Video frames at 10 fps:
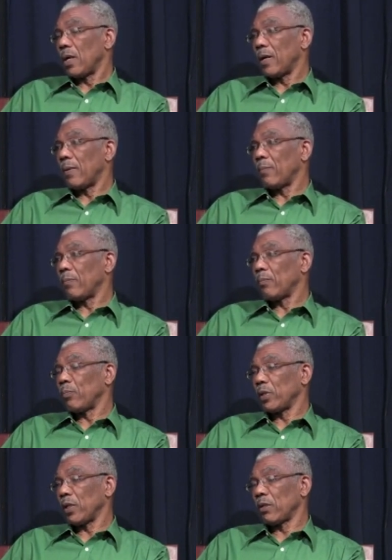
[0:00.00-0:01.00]
um,
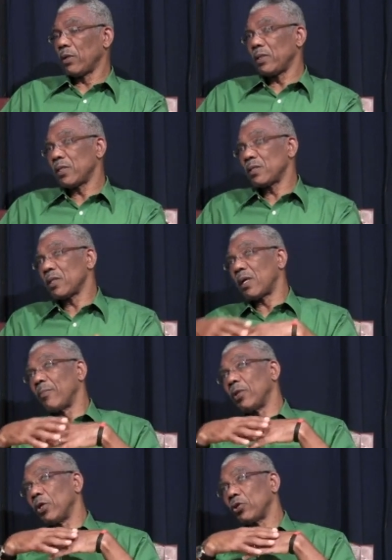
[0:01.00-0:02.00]
particularly since the
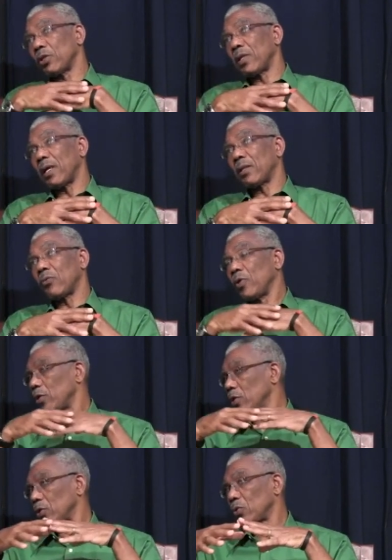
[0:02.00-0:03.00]
domination had a
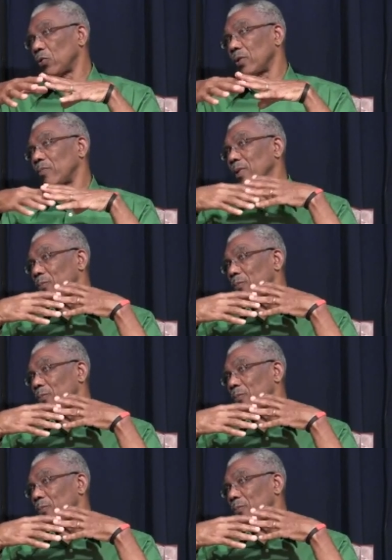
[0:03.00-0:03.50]
racial tone.